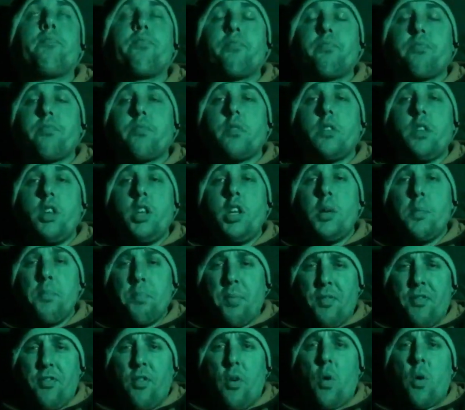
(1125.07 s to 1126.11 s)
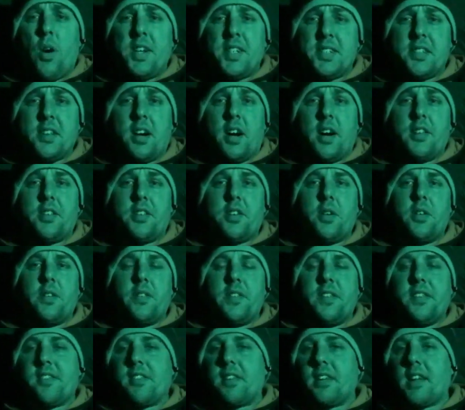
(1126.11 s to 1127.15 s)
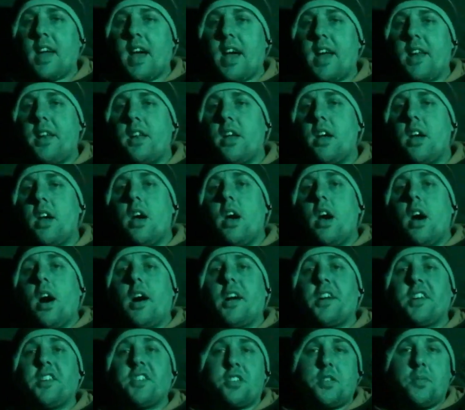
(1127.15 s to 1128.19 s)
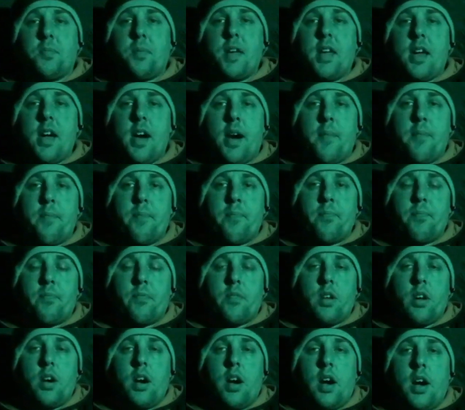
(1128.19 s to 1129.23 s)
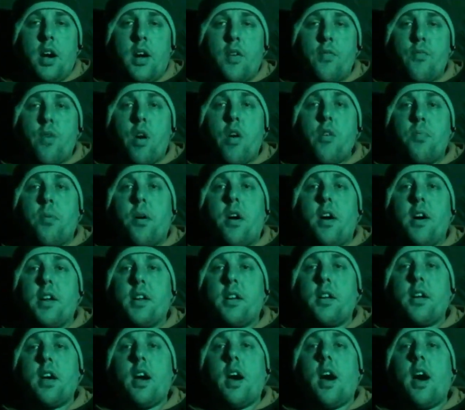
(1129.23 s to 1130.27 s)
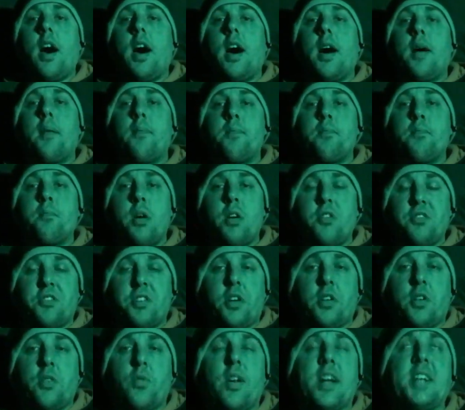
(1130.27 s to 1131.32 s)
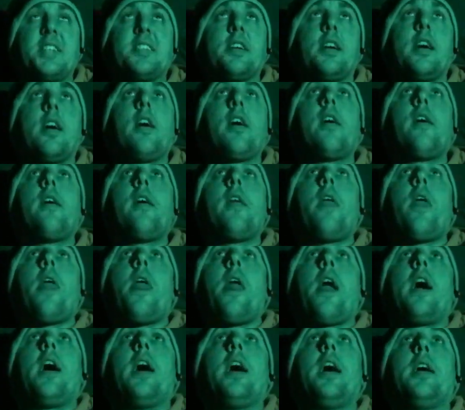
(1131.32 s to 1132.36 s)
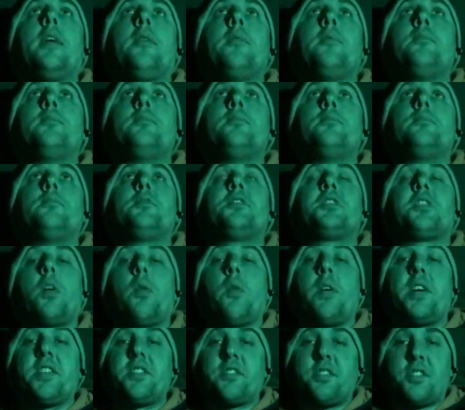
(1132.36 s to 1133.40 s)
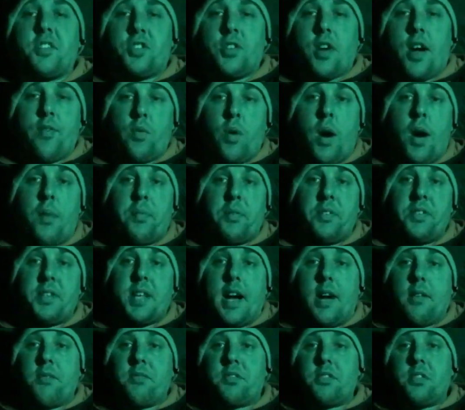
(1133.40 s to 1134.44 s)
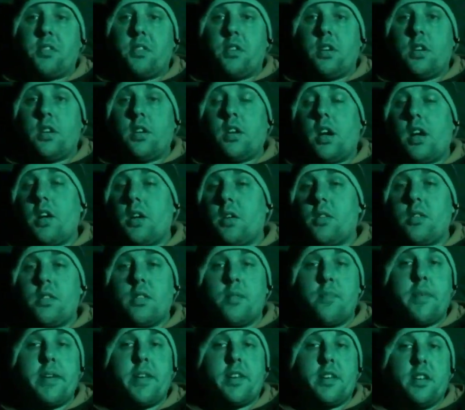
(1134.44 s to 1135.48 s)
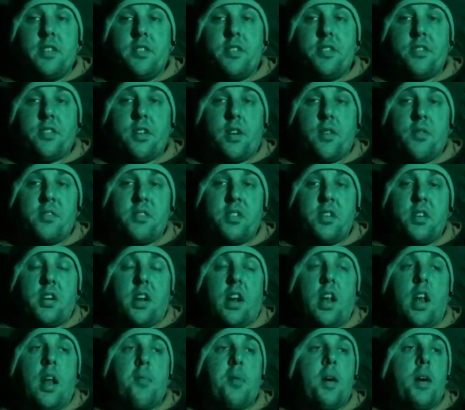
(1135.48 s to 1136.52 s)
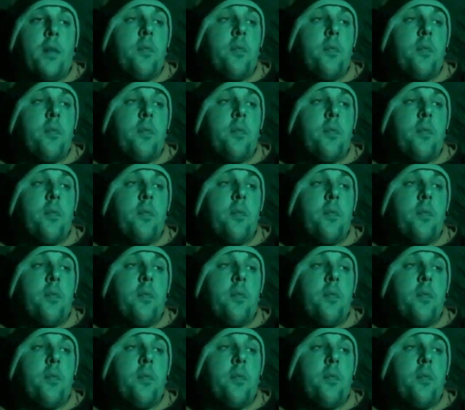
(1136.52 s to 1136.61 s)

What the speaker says: Before I started doing this again, I used to be a road bike motorcycle racer. So I used to travel up and down to the Midlands. I was in a club up there.